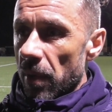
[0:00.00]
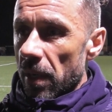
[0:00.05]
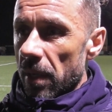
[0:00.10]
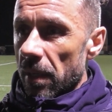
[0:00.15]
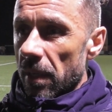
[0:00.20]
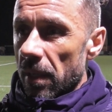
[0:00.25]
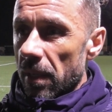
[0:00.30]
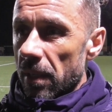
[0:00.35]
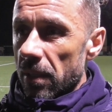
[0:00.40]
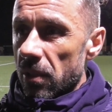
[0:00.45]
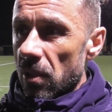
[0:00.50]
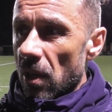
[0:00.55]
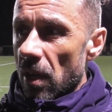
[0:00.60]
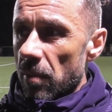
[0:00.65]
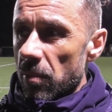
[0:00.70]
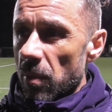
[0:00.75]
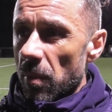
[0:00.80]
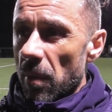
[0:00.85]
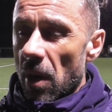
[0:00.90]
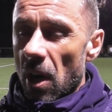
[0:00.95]
Uh, at
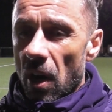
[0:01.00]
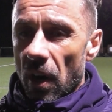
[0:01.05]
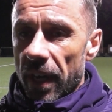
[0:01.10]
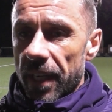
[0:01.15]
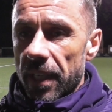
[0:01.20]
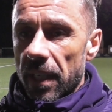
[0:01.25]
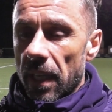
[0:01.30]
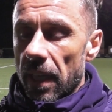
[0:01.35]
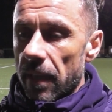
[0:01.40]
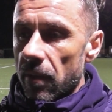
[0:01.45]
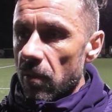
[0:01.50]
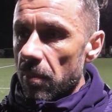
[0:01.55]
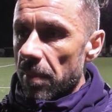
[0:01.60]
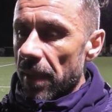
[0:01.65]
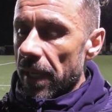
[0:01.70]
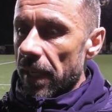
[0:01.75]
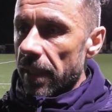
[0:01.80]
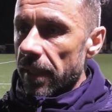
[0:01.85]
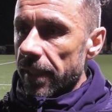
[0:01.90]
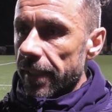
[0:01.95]
times we were hiding a little
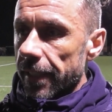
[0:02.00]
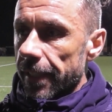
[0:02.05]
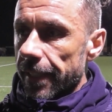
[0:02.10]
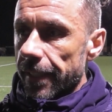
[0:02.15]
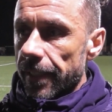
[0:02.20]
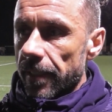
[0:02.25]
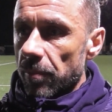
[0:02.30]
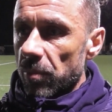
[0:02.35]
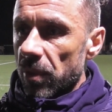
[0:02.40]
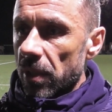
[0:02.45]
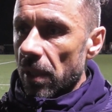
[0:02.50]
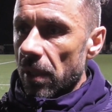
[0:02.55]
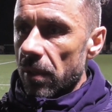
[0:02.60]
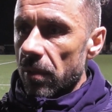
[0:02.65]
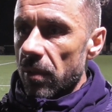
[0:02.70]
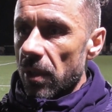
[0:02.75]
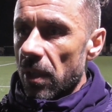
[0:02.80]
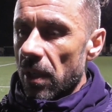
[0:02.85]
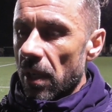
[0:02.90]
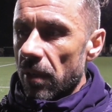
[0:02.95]
bit. Um, so
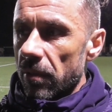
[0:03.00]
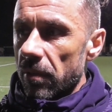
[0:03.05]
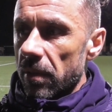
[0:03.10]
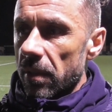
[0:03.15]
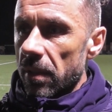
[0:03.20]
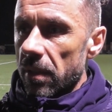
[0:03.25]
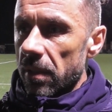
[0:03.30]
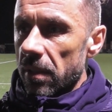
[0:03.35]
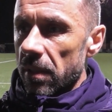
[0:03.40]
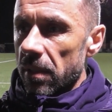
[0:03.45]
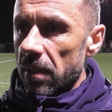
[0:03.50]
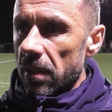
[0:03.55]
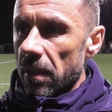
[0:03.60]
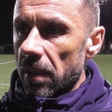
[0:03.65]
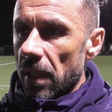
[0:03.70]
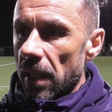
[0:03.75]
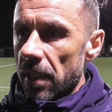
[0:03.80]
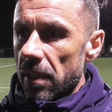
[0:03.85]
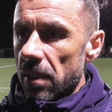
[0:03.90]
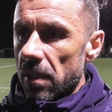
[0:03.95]
you know,
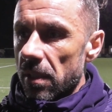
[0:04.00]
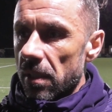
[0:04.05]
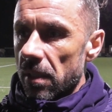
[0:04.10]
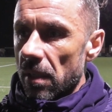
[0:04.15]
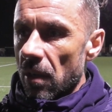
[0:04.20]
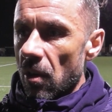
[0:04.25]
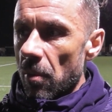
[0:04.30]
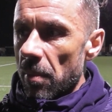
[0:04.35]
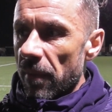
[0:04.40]
it's I've got